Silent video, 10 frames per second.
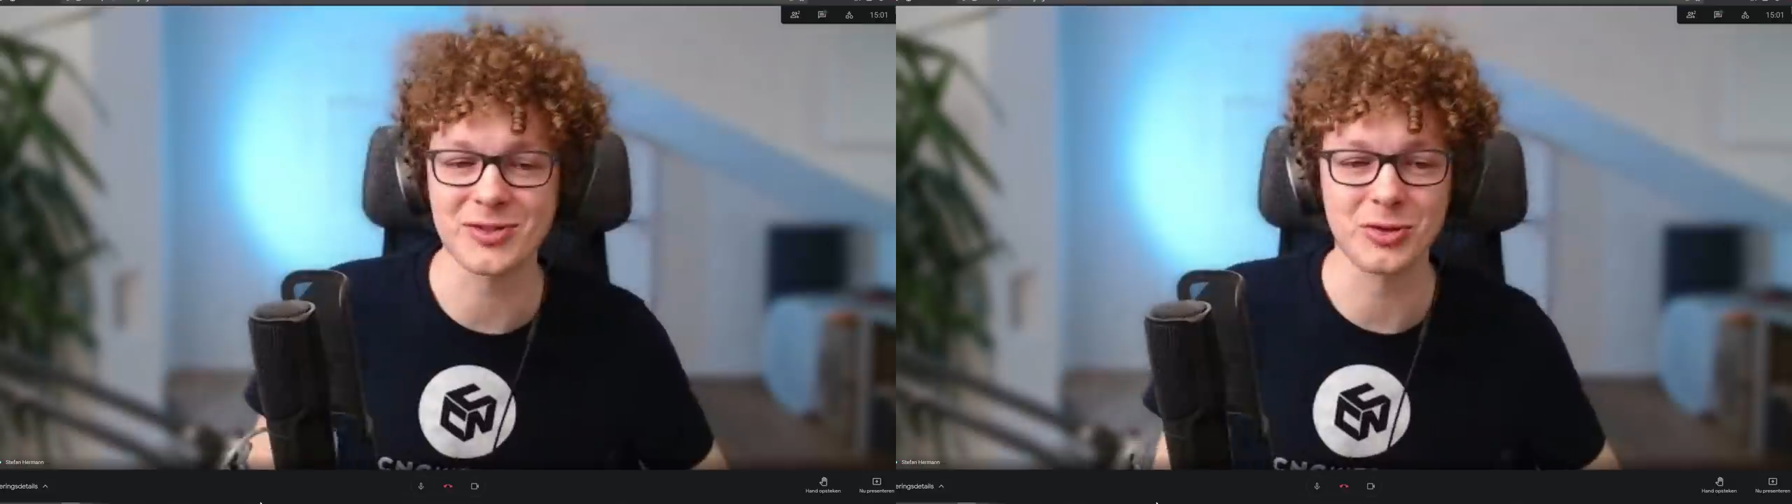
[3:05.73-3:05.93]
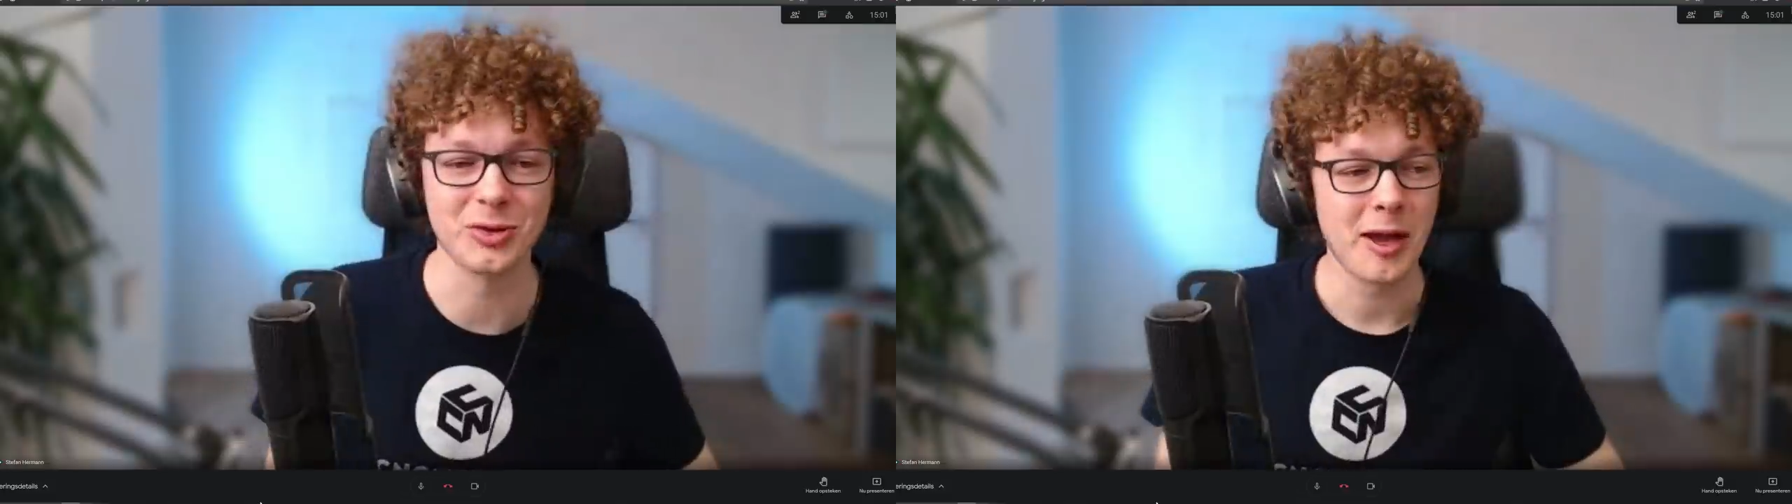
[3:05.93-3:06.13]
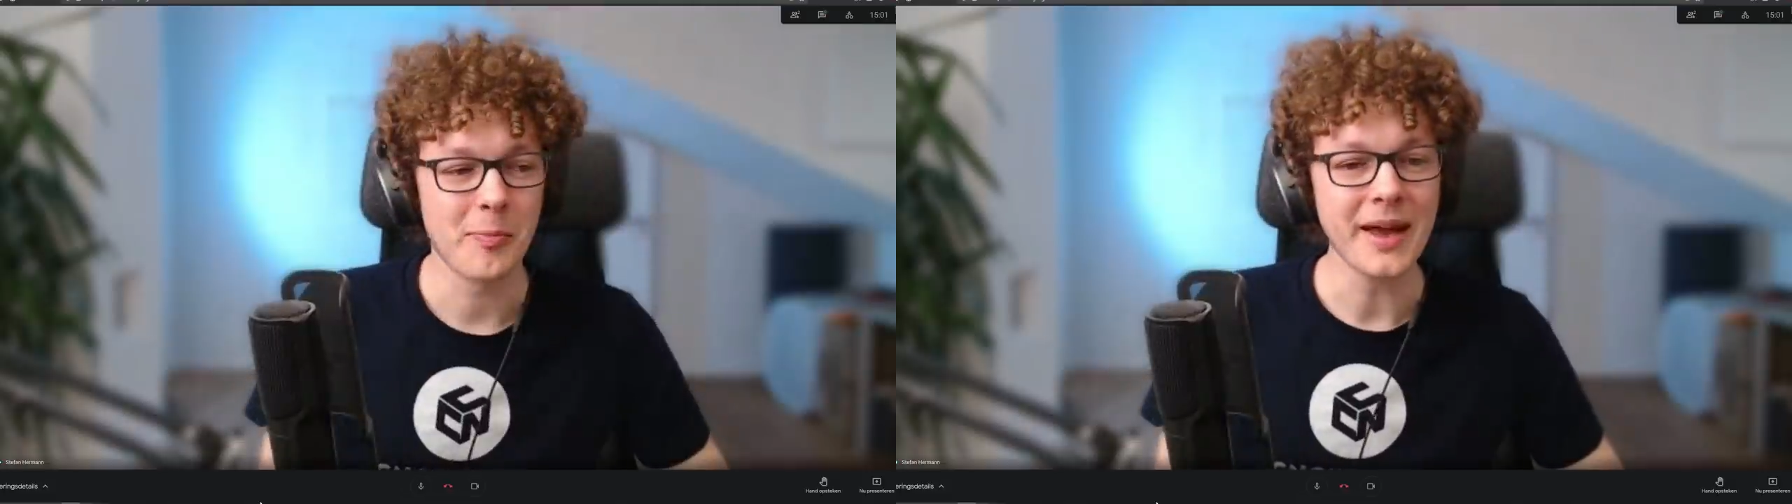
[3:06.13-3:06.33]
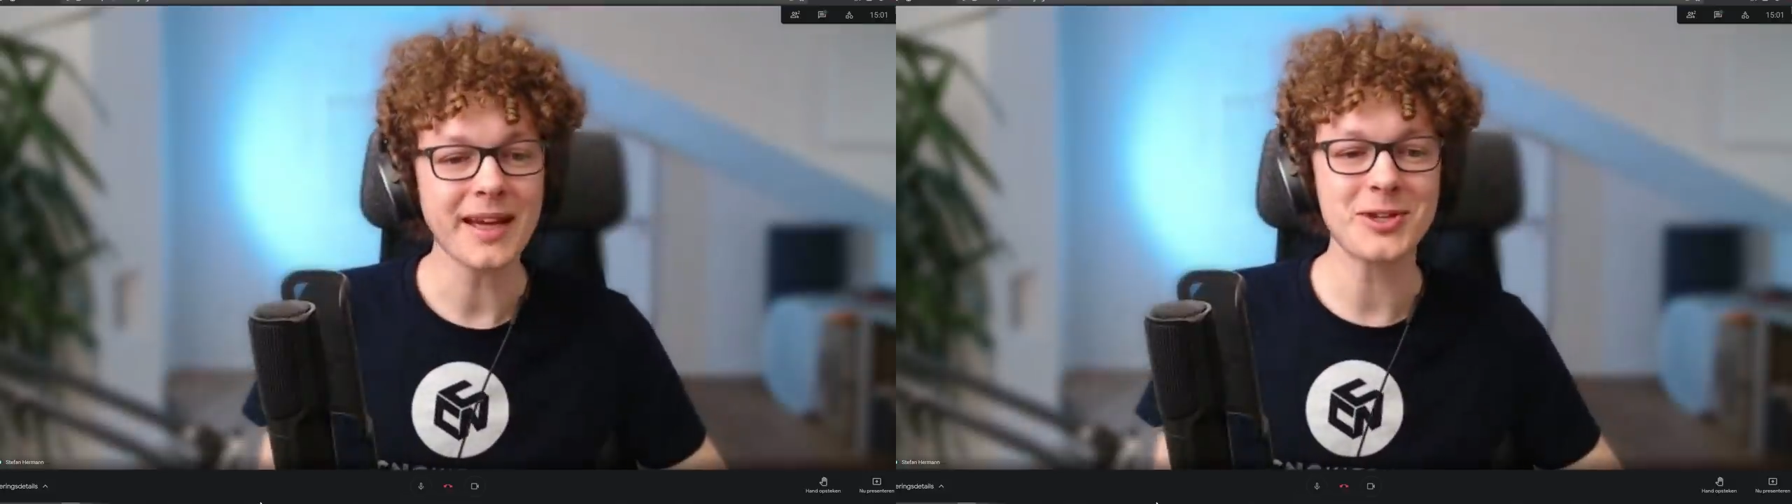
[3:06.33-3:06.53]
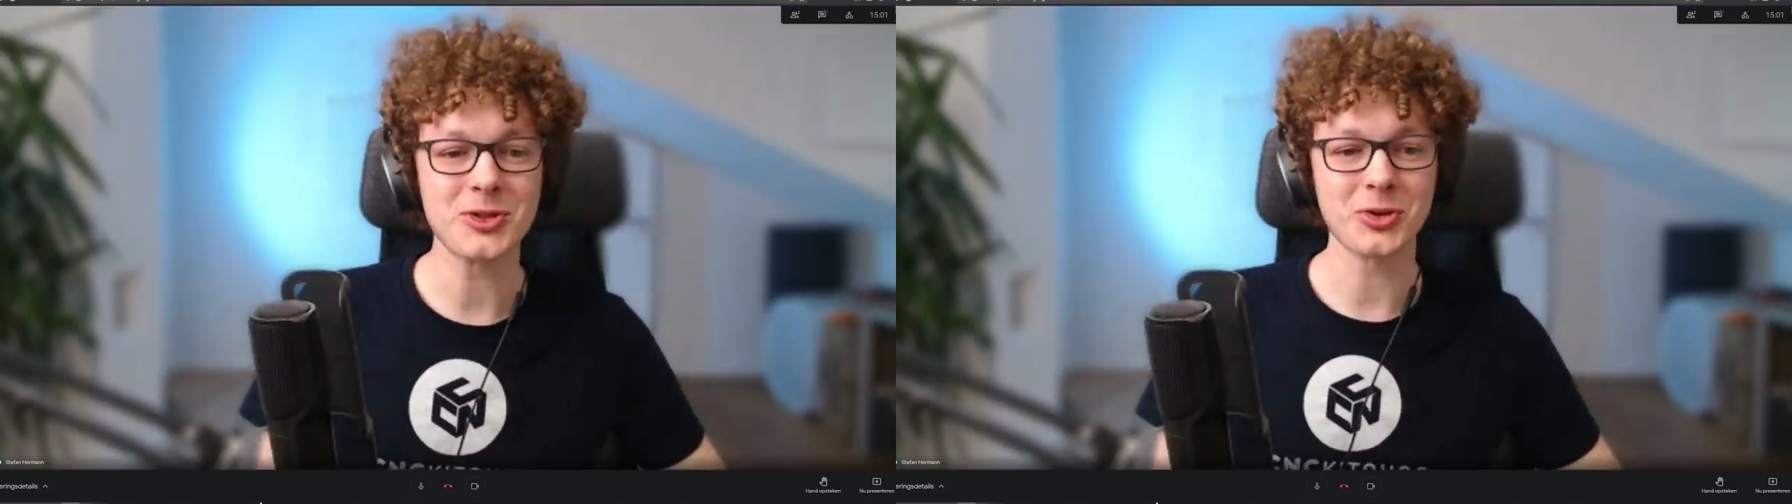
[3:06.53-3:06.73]
to
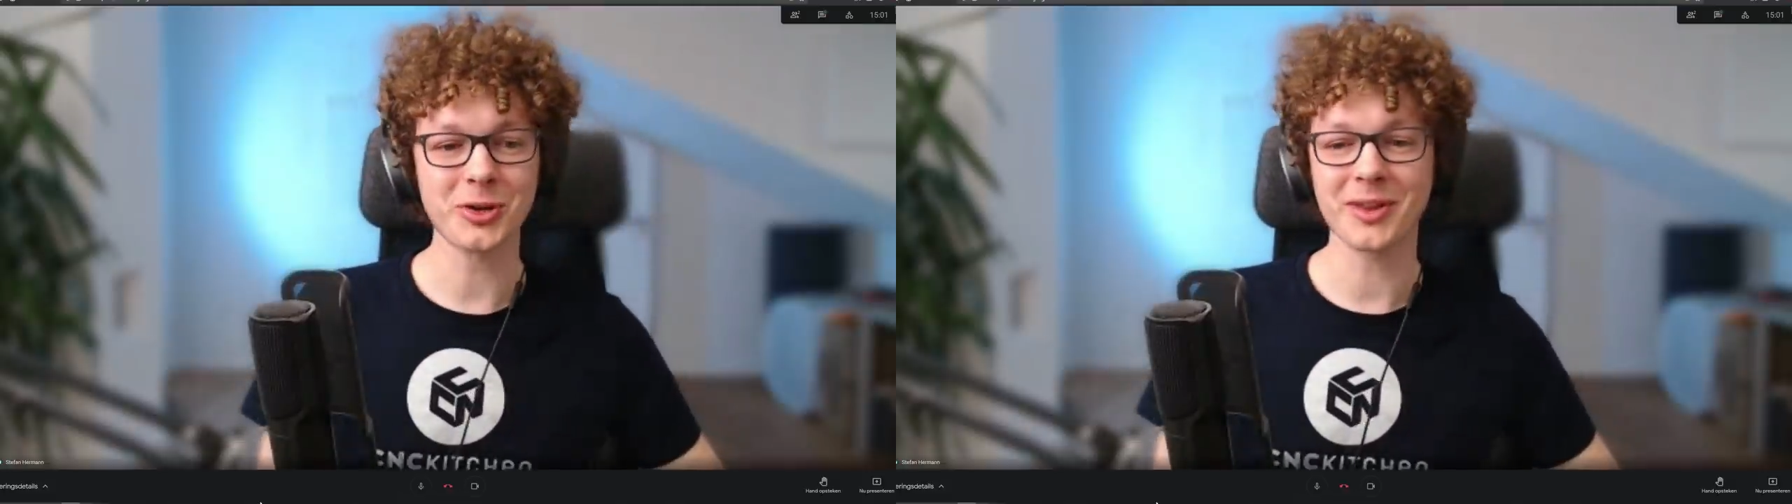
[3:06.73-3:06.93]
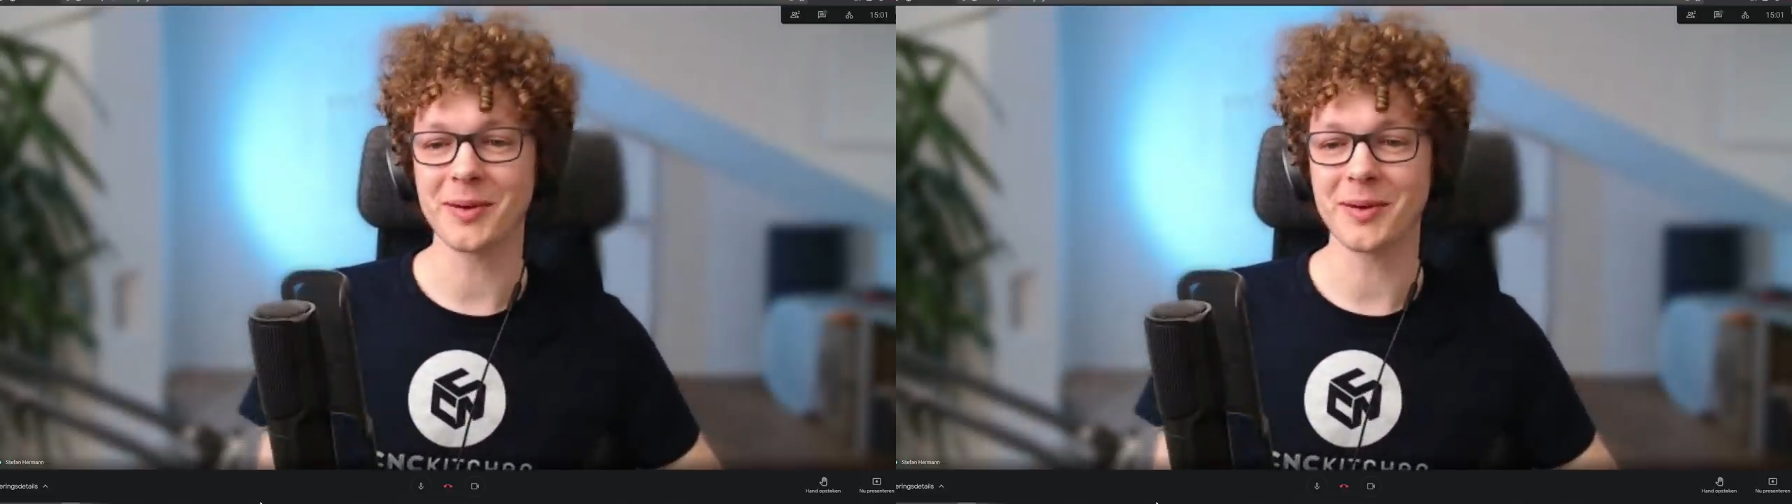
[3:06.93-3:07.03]
make sure